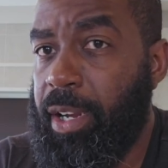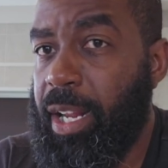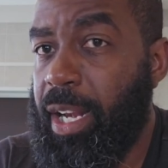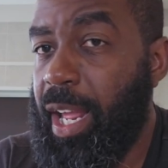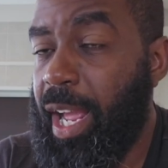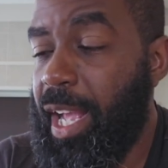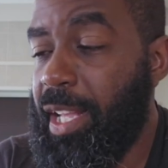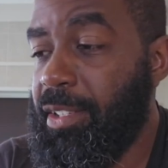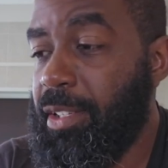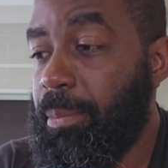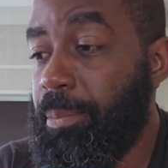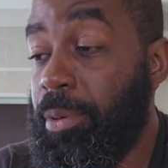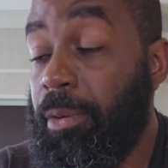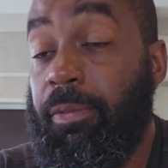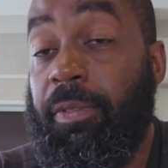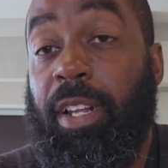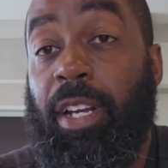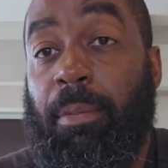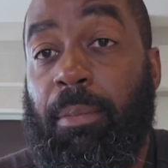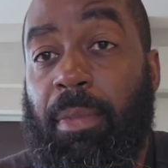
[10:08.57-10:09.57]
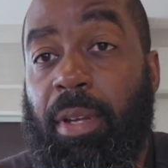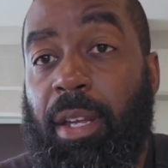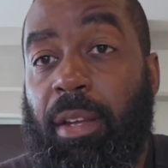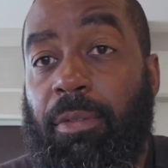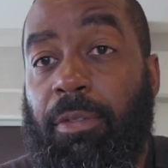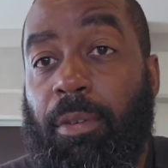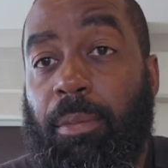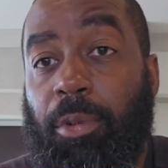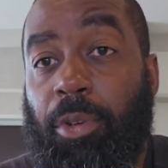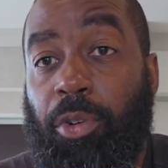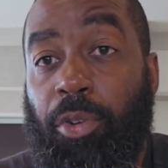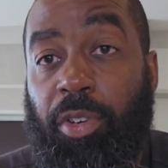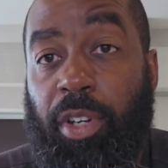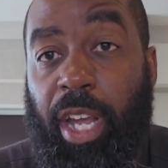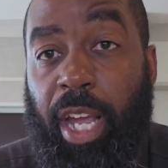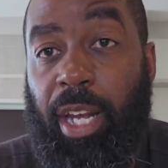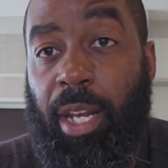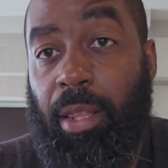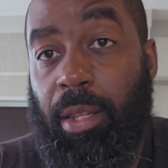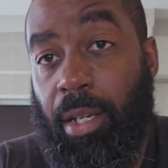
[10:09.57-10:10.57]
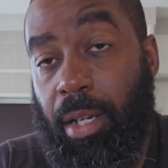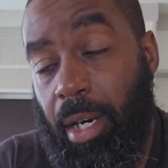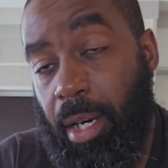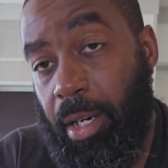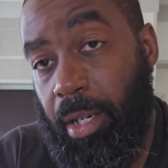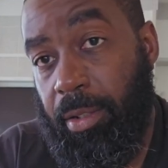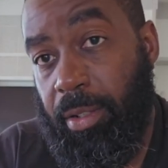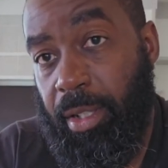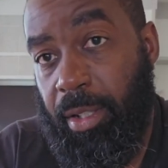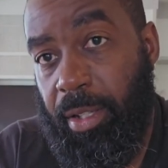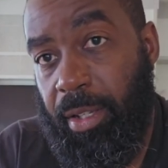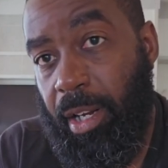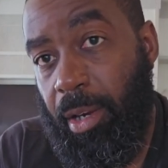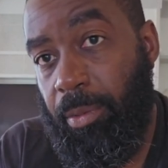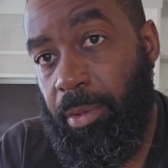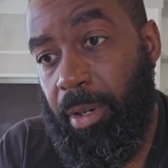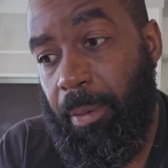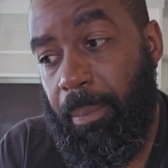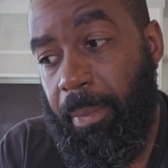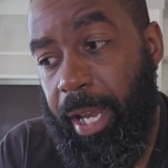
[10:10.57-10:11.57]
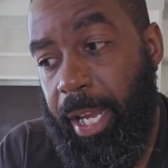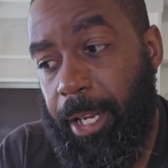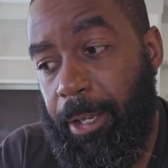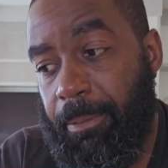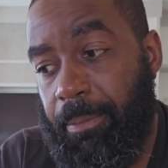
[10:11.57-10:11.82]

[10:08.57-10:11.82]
it hasn't prevented me from creating the content that I wanna make.